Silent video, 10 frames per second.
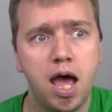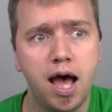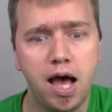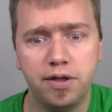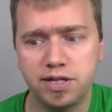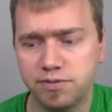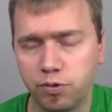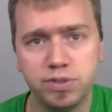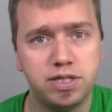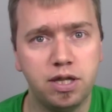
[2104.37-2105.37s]
Except for
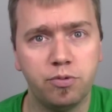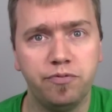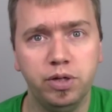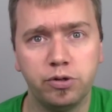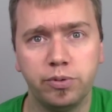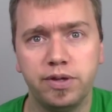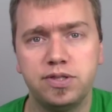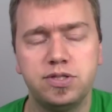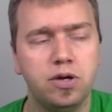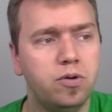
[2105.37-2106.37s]
the ones that they were familiar
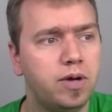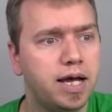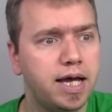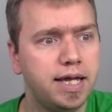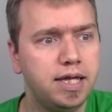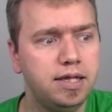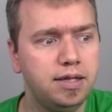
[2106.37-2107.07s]
with. So